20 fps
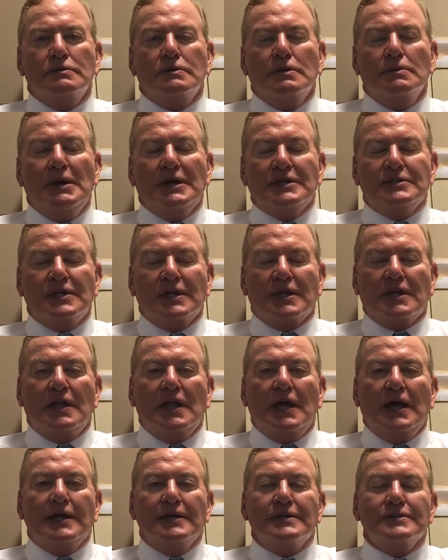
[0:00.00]
domestic
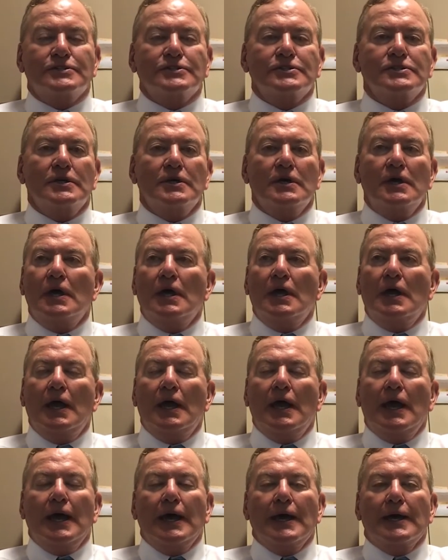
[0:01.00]
clients,
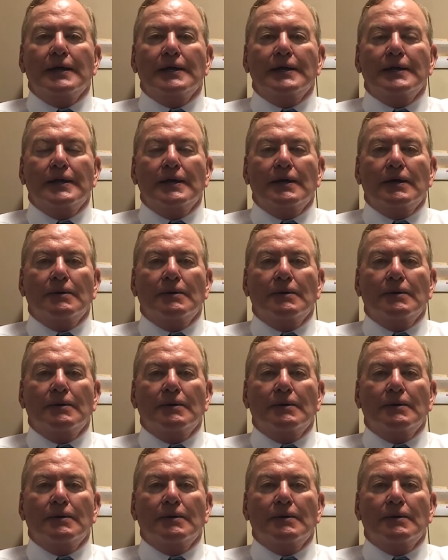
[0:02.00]
and